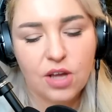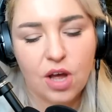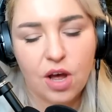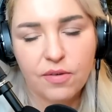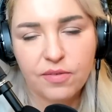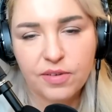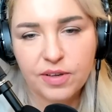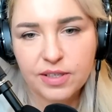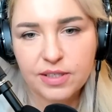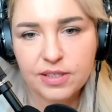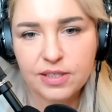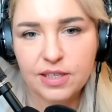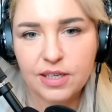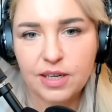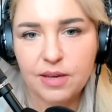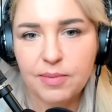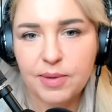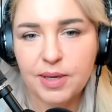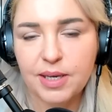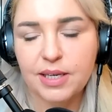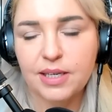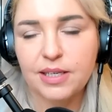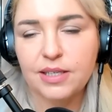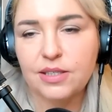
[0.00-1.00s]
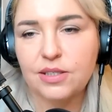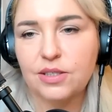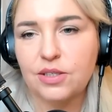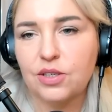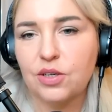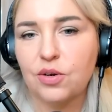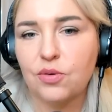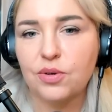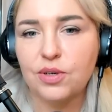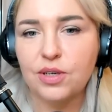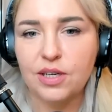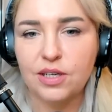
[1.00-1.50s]
obviously, because
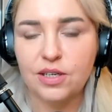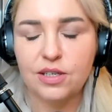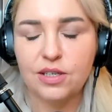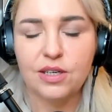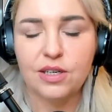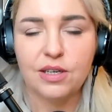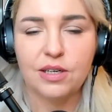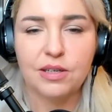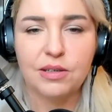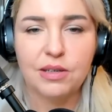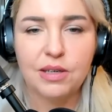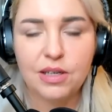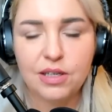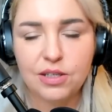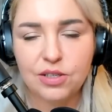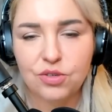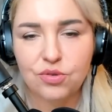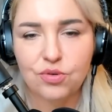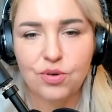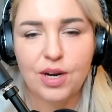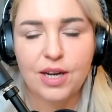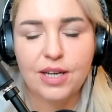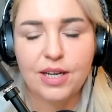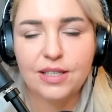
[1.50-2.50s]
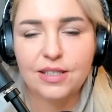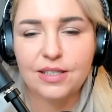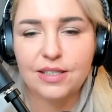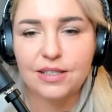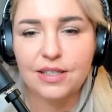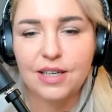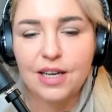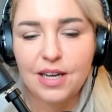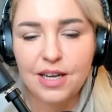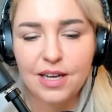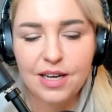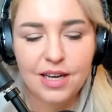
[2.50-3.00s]
it illustrates